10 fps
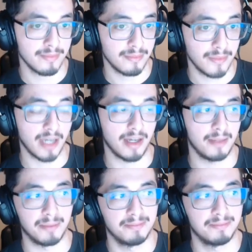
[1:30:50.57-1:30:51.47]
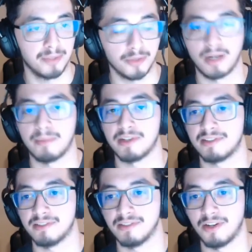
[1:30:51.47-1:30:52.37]
Yeah, I mean, cool.
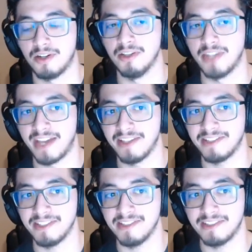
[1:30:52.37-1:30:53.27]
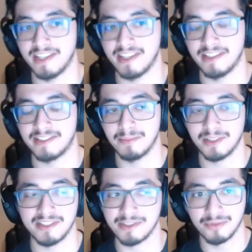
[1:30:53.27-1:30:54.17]
Programming's all analysis, and
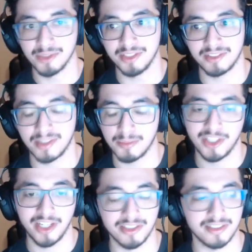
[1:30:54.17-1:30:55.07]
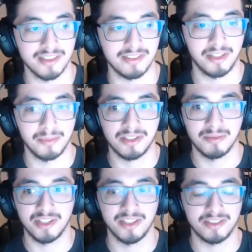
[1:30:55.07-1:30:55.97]
something that's overlooked, communication. It's very much
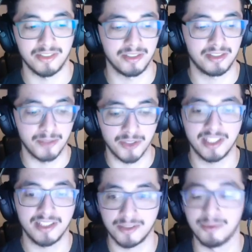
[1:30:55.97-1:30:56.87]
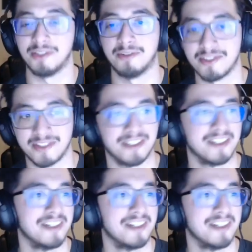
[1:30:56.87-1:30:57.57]
communication. You're communicating to another engineer.